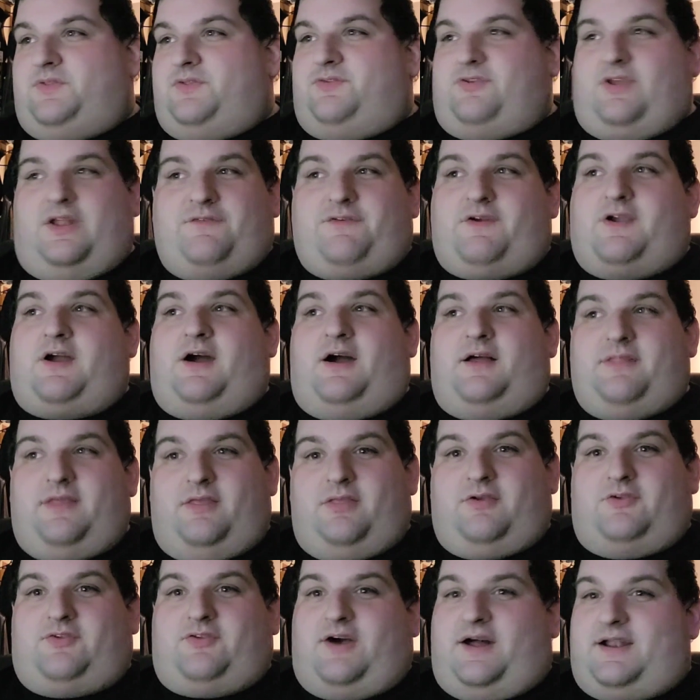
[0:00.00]
Jennifer Connelly
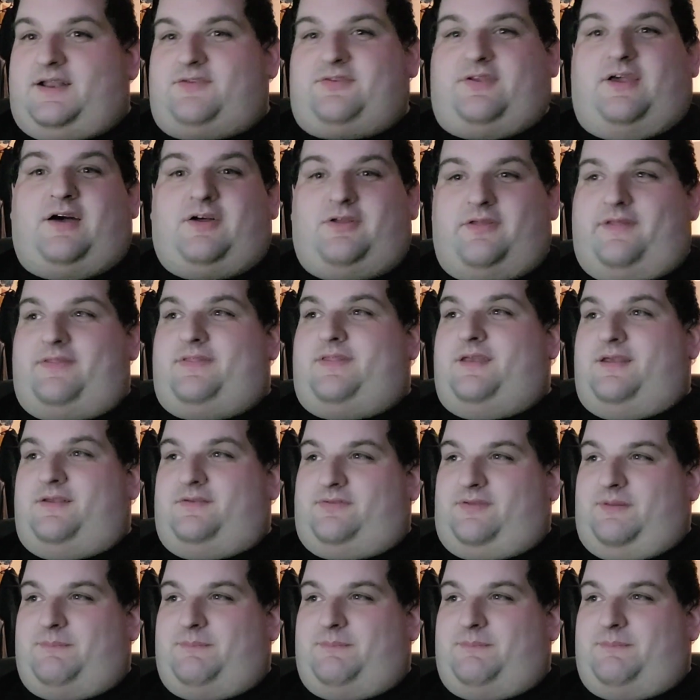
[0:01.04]
looks hot as hell in this.